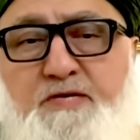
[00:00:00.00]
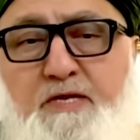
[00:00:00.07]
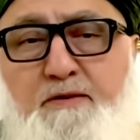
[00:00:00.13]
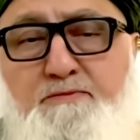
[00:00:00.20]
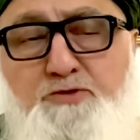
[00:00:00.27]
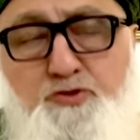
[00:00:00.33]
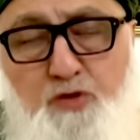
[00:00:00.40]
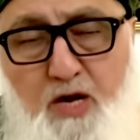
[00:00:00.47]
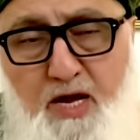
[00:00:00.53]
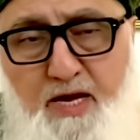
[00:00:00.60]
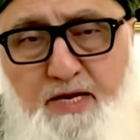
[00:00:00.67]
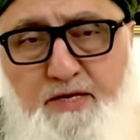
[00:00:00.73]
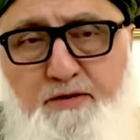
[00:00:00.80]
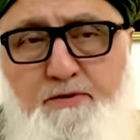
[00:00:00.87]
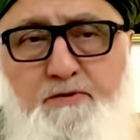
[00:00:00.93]

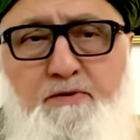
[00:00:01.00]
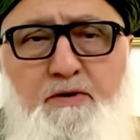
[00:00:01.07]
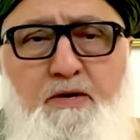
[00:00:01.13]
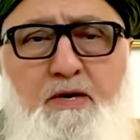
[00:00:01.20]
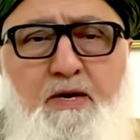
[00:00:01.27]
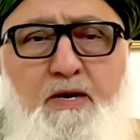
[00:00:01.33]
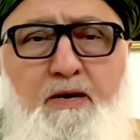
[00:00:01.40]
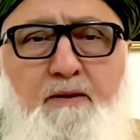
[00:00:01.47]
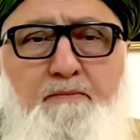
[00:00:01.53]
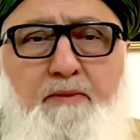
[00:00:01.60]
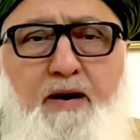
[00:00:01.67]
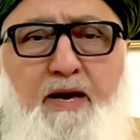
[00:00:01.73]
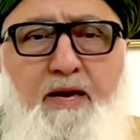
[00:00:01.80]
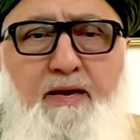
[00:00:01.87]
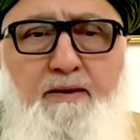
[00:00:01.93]
trying to
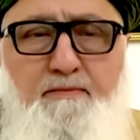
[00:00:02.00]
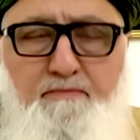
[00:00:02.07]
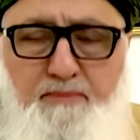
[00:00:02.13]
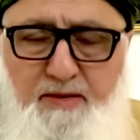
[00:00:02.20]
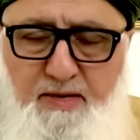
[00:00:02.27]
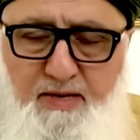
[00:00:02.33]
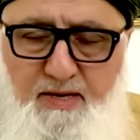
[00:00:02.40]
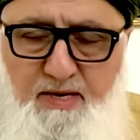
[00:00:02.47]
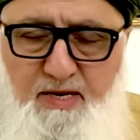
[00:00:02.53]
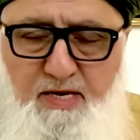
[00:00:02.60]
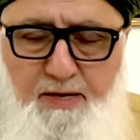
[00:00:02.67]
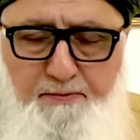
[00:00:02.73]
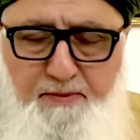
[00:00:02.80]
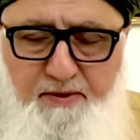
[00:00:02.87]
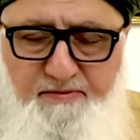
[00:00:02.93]
by being and
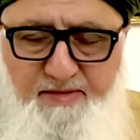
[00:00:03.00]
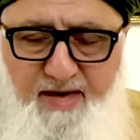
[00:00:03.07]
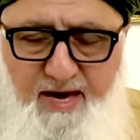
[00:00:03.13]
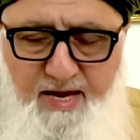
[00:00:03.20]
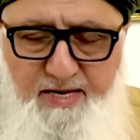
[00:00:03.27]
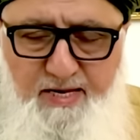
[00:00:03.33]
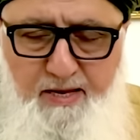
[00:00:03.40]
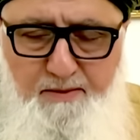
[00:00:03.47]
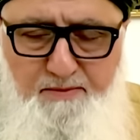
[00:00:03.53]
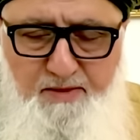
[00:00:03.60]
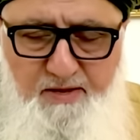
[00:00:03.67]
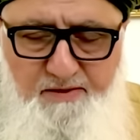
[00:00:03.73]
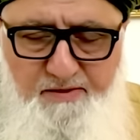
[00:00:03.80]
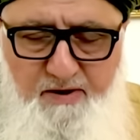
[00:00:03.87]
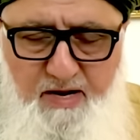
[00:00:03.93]
keeping the adab
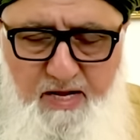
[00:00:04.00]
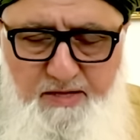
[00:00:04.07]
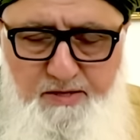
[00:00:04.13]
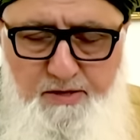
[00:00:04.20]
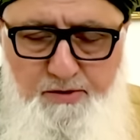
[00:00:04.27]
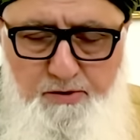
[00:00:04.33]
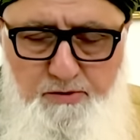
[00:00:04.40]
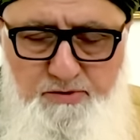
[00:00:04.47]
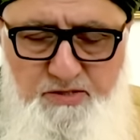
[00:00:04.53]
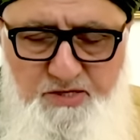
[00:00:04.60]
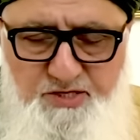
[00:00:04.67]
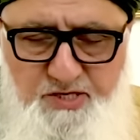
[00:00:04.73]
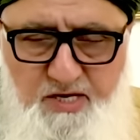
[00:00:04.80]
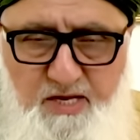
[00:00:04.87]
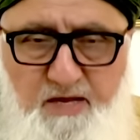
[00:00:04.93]
that they're at the Roza
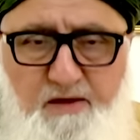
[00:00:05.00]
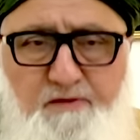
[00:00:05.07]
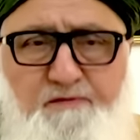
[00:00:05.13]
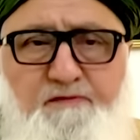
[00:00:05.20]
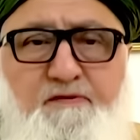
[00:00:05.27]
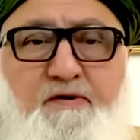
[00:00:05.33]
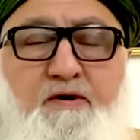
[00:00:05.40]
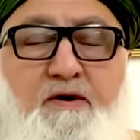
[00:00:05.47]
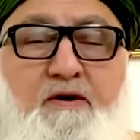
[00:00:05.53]
Sharif